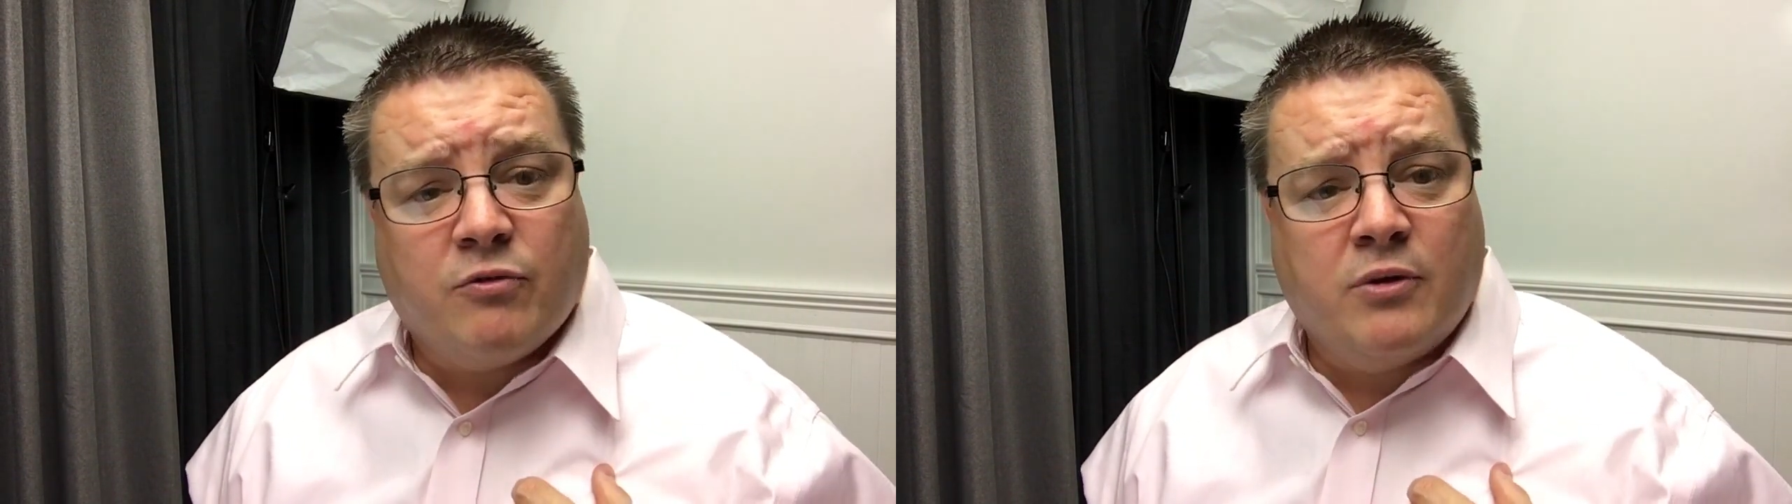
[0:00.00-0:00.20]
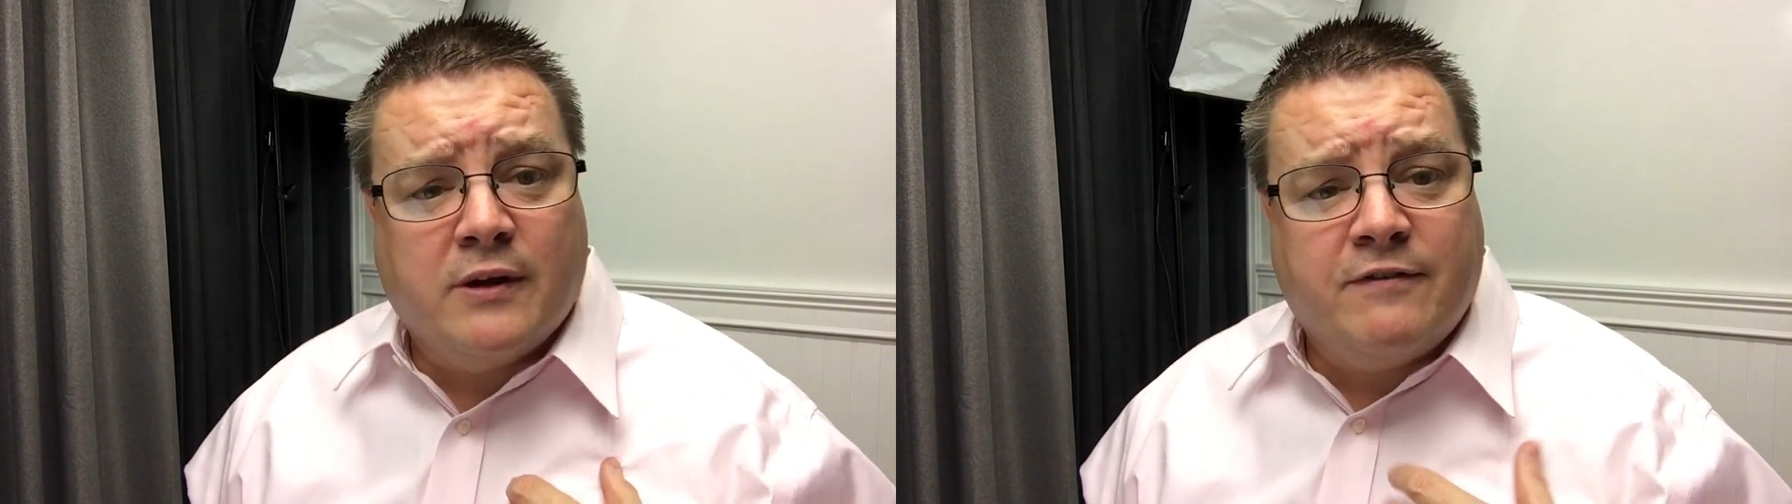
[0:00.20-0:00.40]

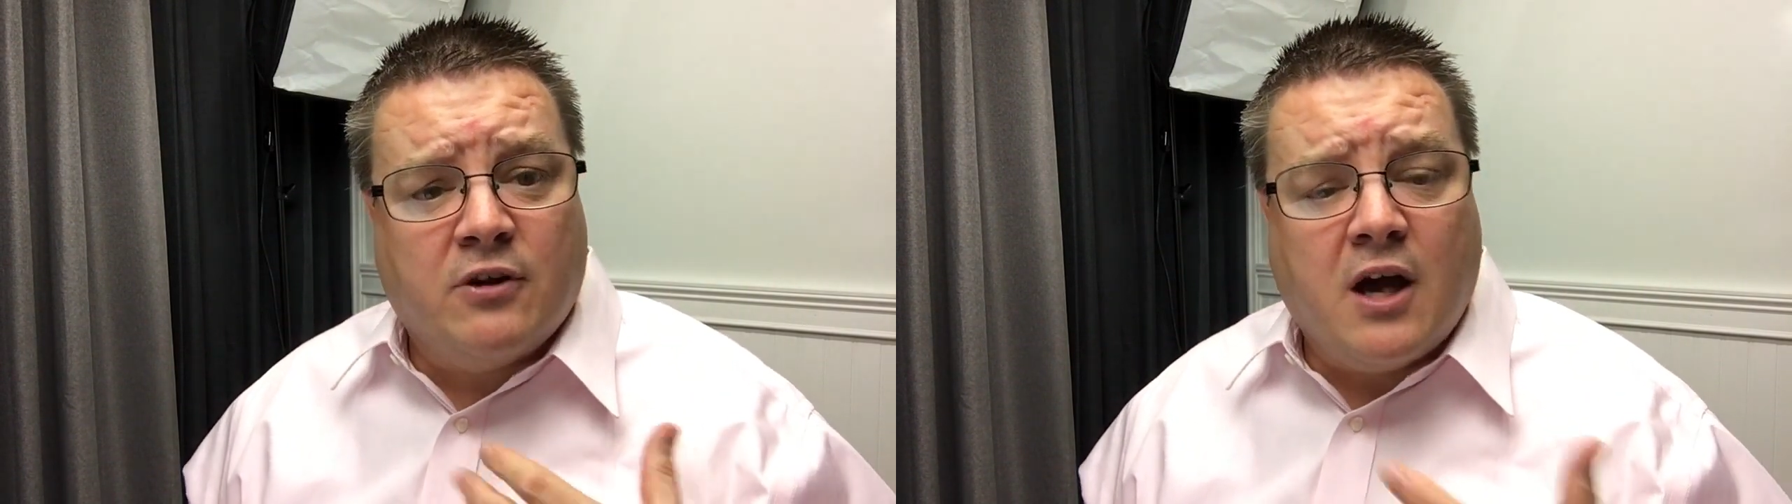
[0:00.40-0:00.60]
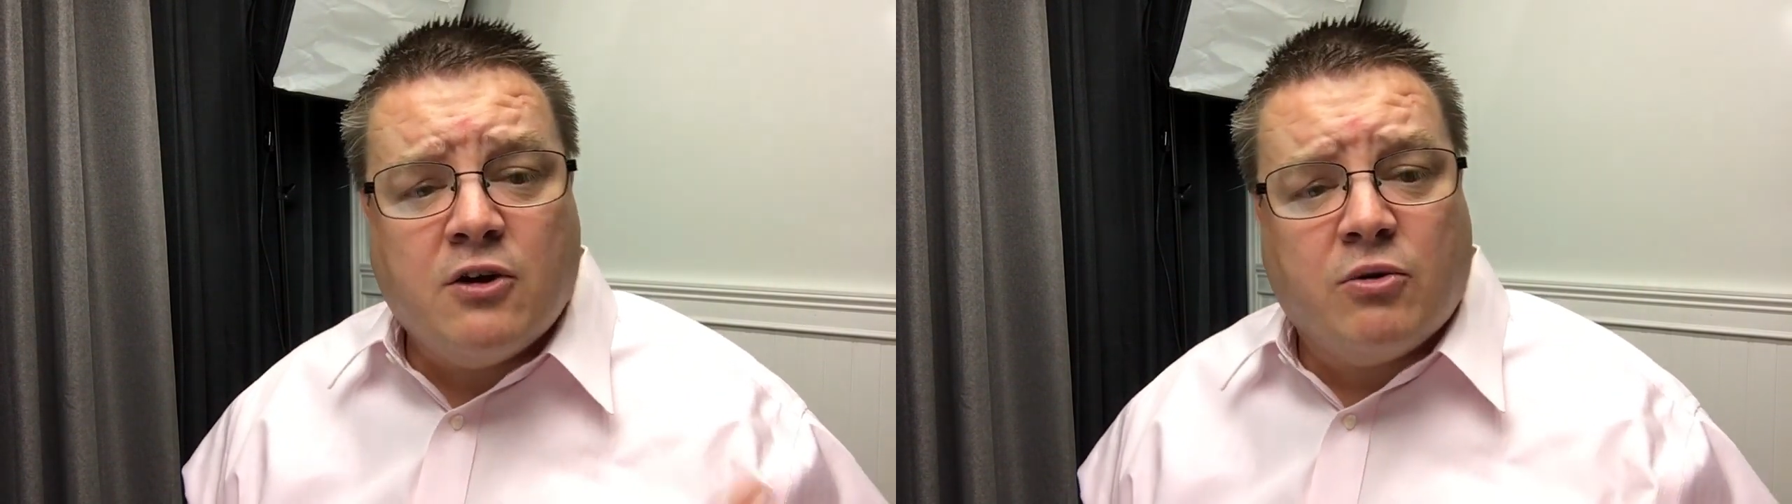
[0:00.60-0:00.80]
really
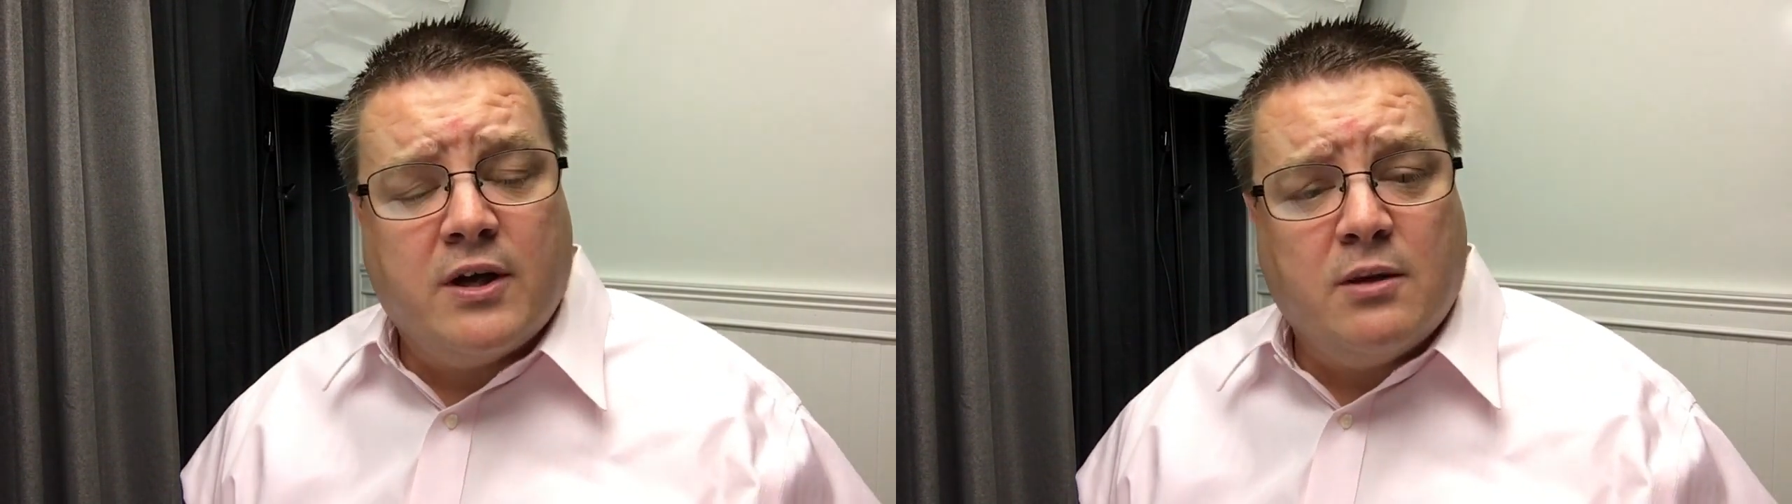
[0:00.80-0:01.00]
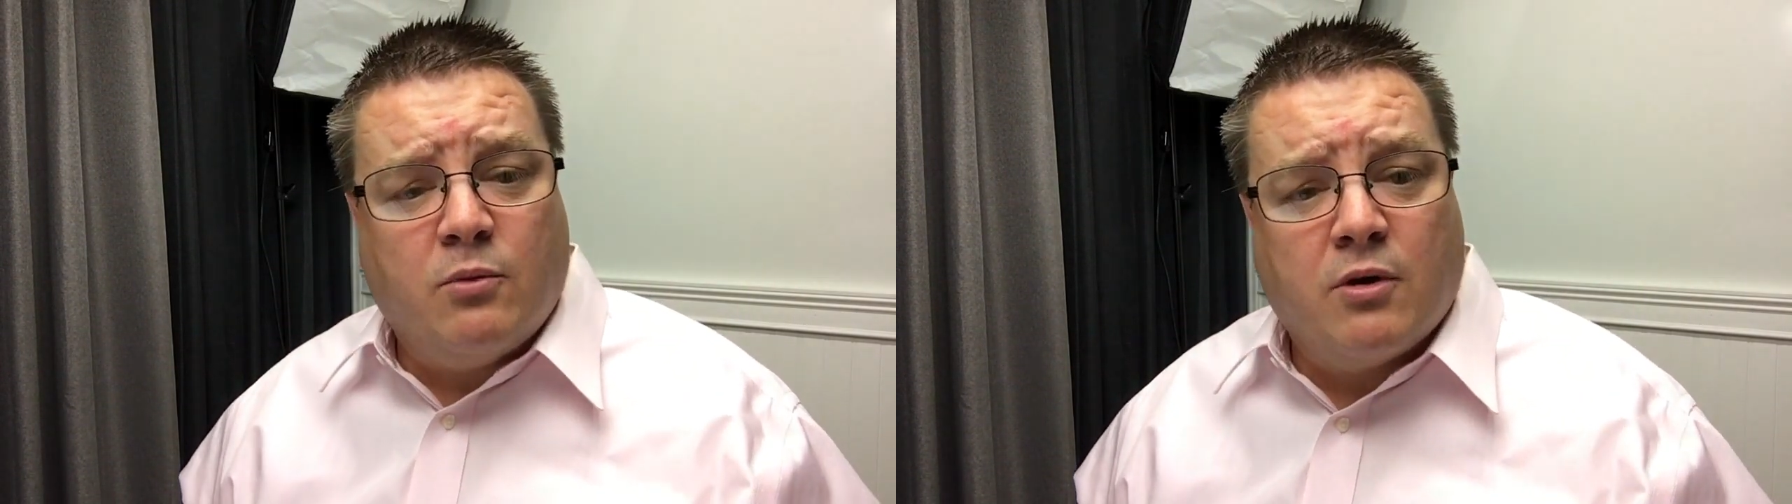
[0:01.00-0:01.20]
feel hungry
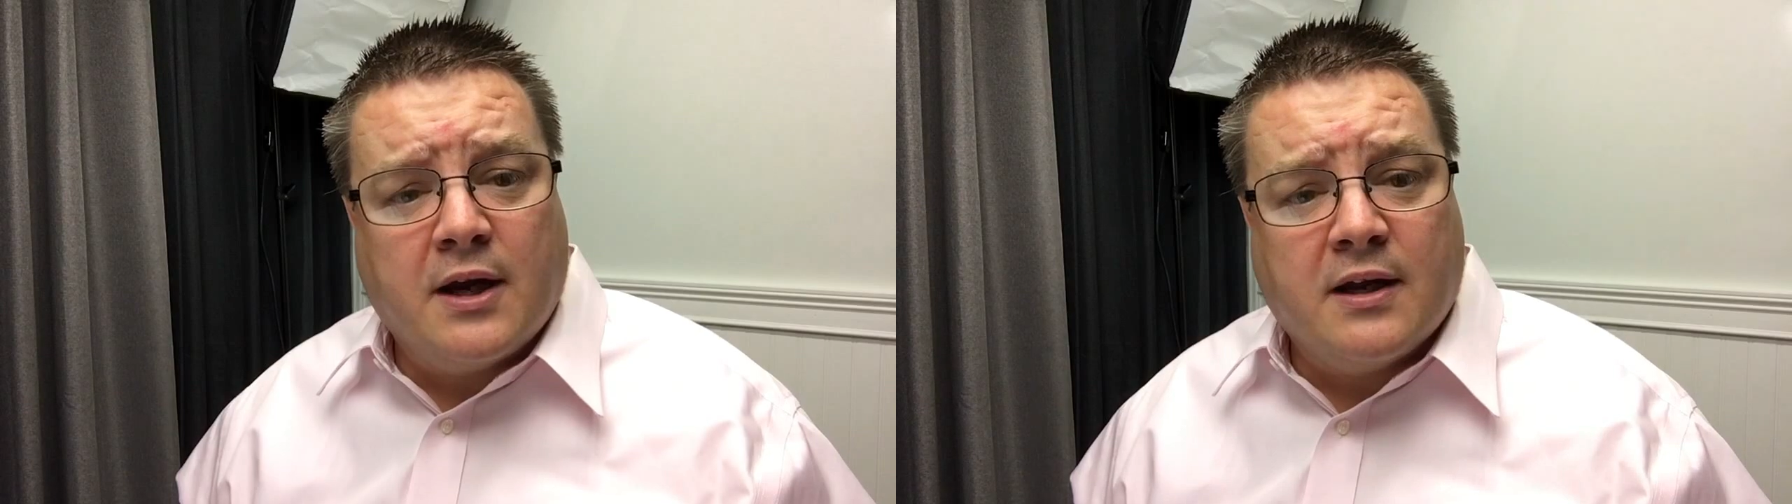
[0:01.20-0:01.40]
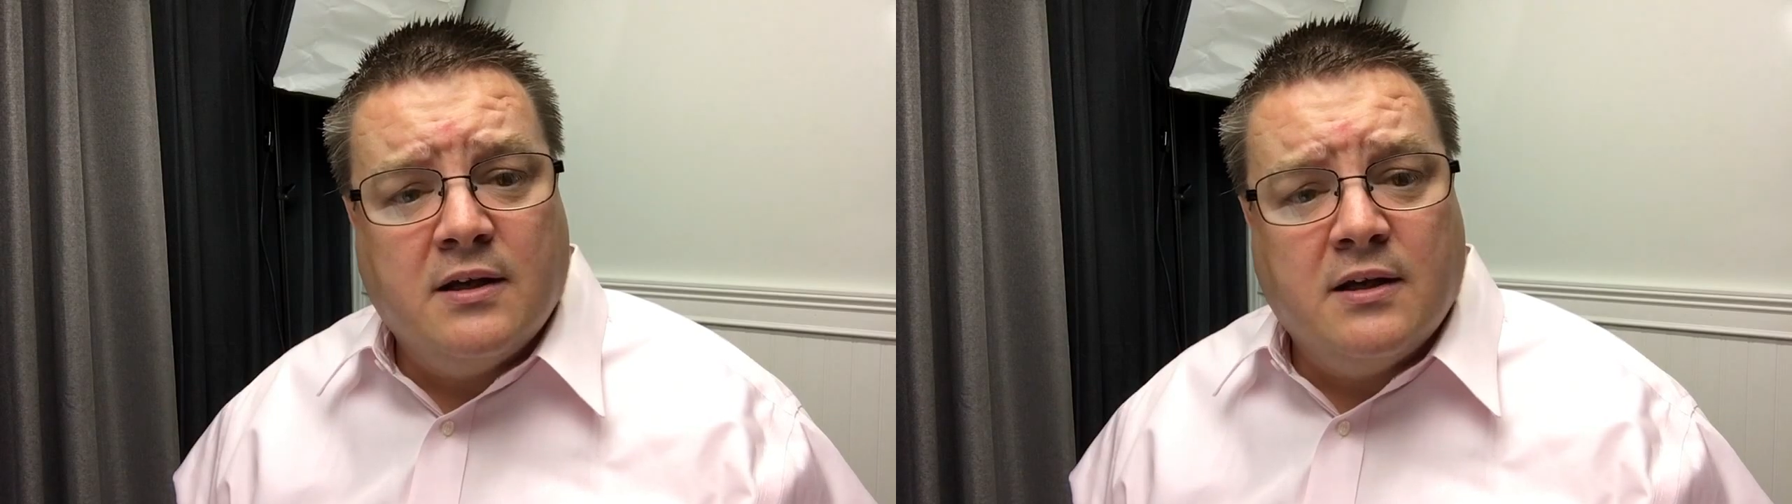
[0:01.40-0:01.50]
in the morning.